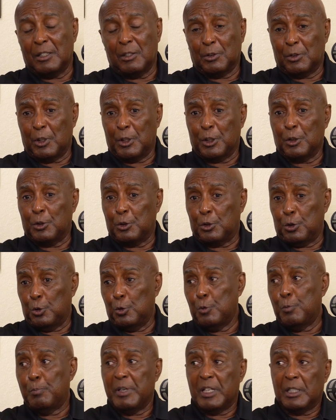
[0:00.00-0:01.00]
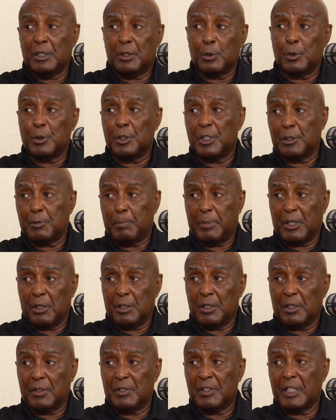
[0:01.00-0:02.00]
You'll say, because you've been through this
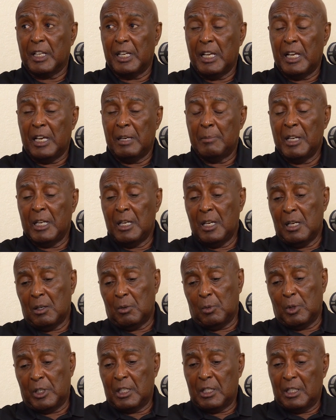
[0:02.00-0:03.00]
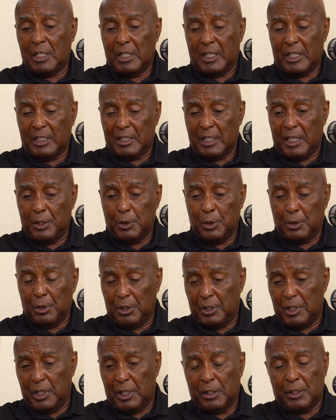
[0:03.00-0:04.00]
period of time. One of the things I used
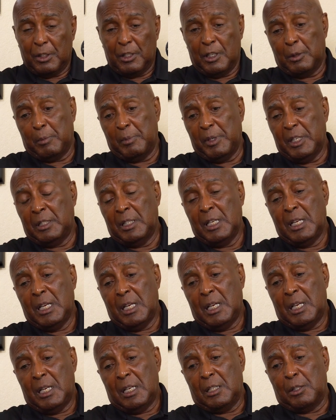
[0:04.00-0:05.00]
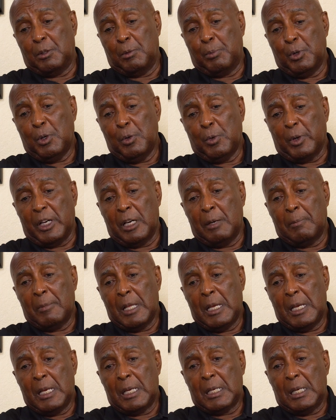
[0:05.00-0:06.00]
to tell the young men in the program,
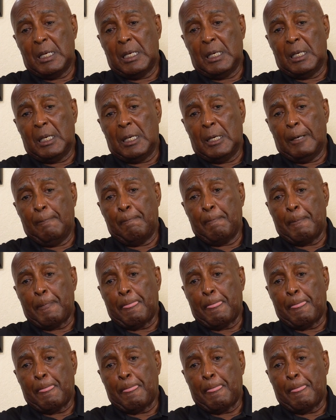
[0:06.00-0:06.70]
I